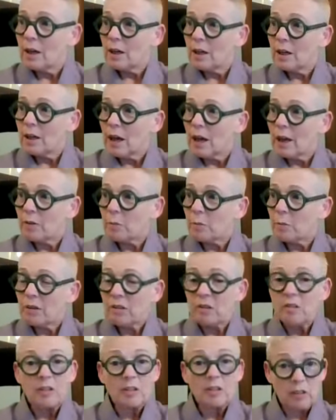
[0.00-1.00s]
it has
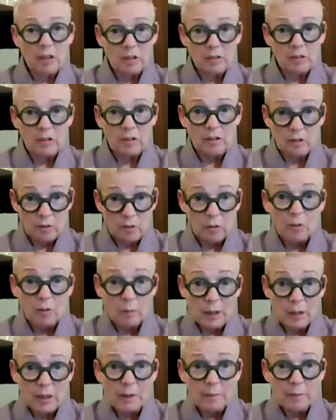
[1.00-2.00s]
been suggested to
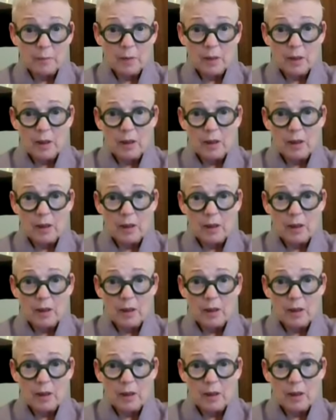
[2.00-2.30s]
me,